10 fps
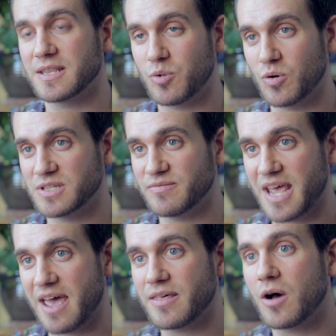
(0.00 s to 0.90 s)
at the point of
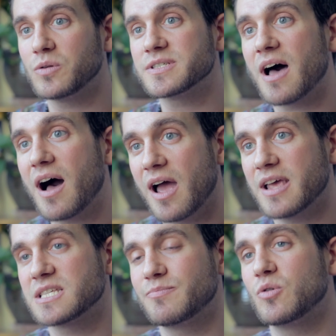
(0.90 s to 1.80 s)
death holds the
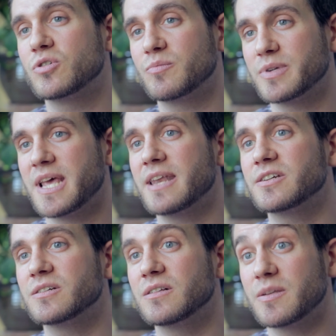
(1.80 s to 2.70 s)
highest spiritual
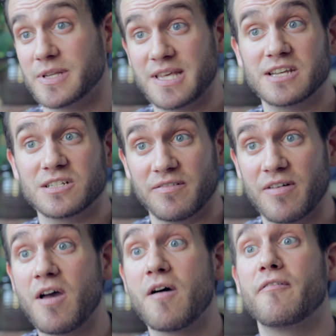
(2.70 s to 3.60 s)
potential potential
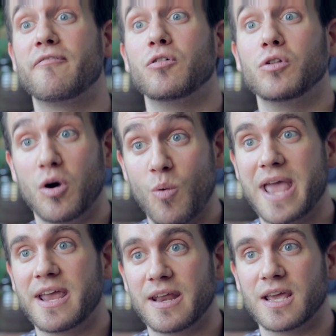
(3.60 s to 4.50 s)
of full
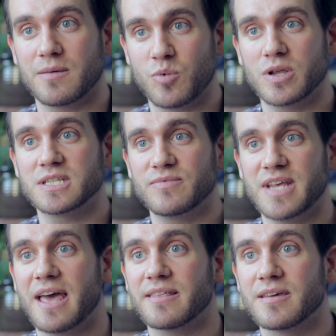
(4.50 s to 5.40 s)
awakening at the point of
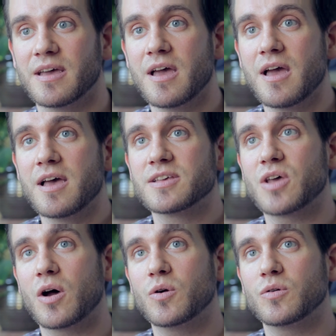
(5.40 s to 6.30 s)
death.
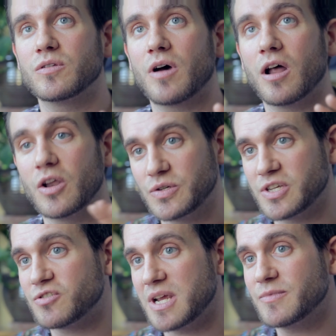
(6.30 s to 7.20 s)
So our
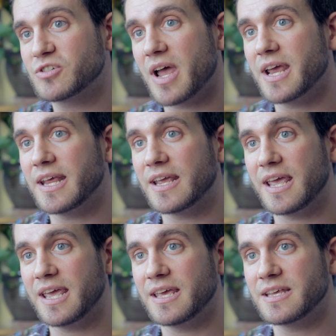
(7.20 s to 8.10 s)
lucid dream
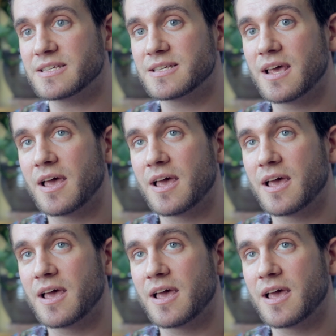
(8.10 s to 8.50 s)
training is